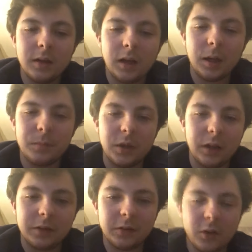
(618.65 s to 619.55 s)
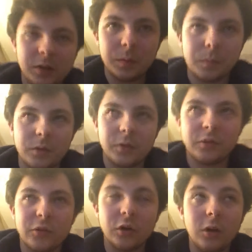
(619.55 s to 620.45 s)
I'm glad to call him my brother.
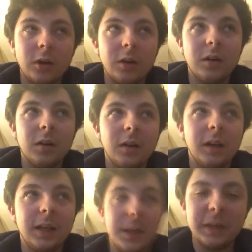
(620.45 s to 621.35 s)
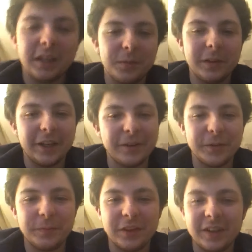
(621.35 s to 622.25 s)
Scott, he makes me laugh
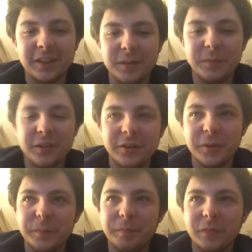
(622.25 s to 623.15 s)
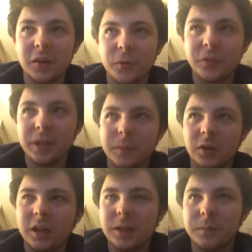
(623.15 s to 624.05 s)
sometimes. I don't see him a
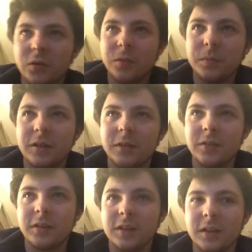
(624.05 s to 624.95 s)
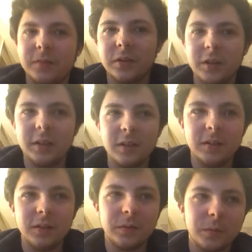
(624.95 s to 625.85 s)
lot anymore because he lives
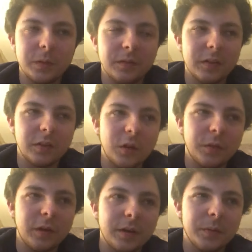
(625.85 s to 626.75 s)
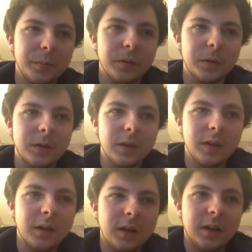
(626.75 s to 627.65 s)
with his girlfriend, but
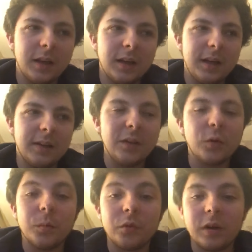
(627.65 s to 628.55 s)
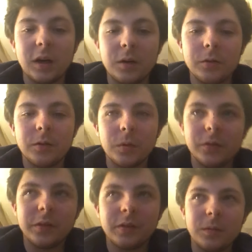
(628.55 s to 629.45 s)
he still comes around once